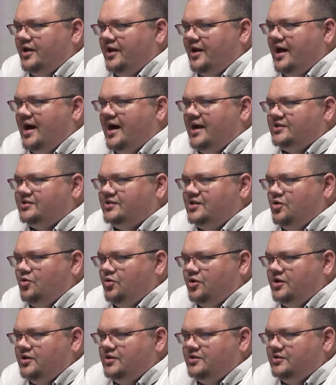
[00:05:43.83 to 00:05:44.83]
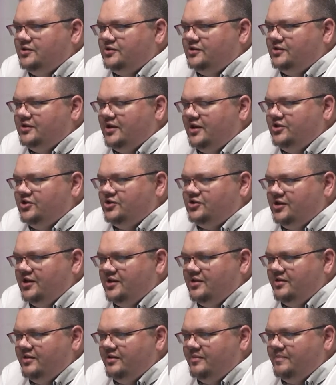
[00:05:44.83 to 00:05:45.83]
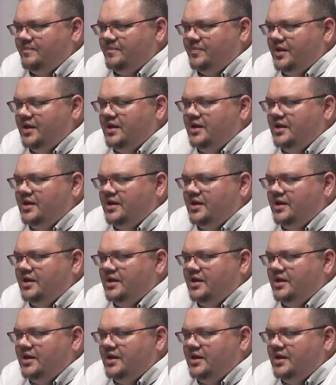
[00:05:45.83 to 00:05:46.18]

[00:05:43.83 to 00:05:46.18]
And I asked the audience, I just said to them,